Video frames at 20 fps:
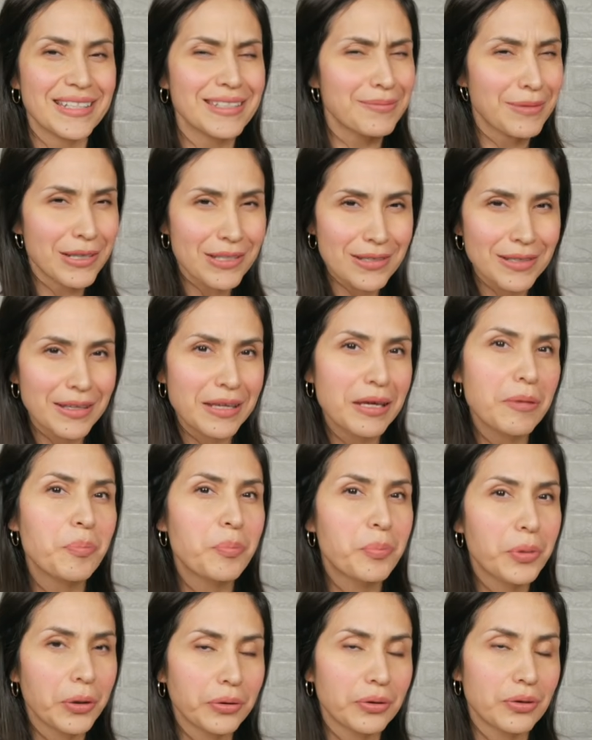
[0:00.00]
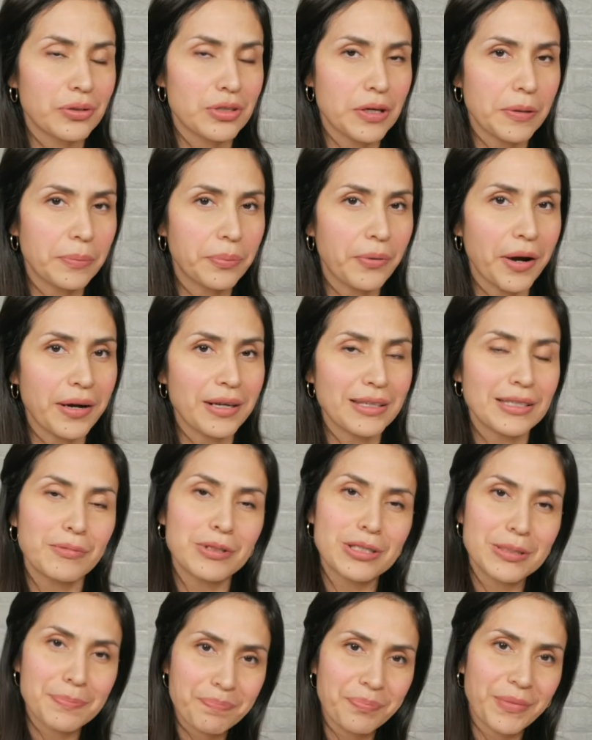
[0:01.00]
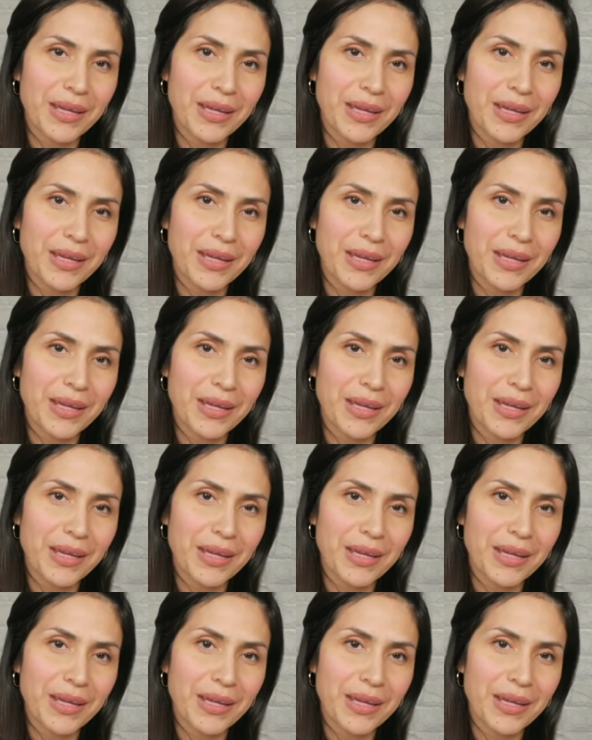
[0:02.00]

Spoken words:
especially builder gel products, which,